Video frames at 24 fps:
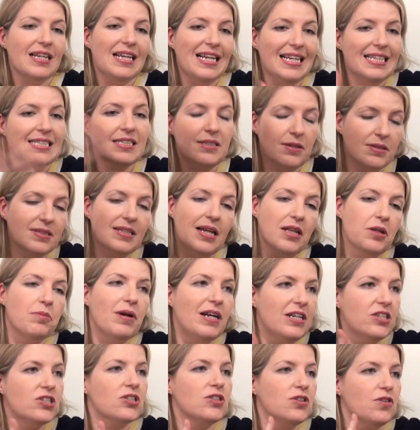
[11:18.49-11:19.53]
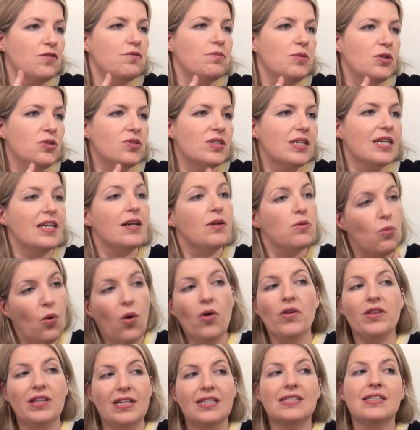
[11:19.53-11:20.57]
it's a celebration of music and
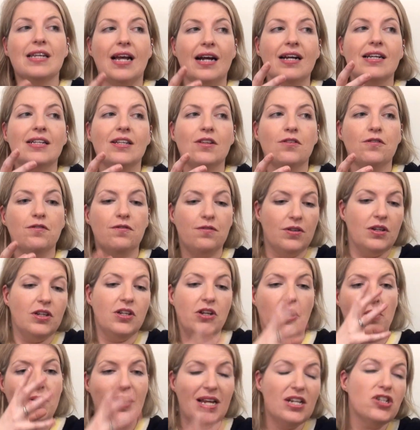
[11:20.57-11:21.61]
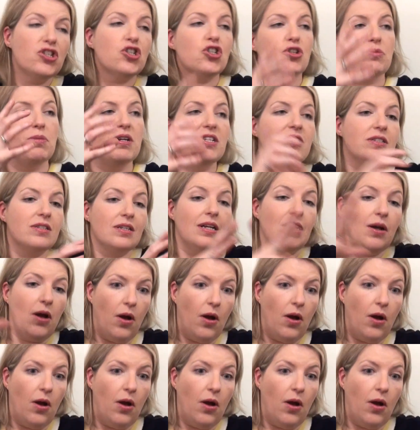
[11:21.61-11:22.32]
what this kind of, you know, instrument,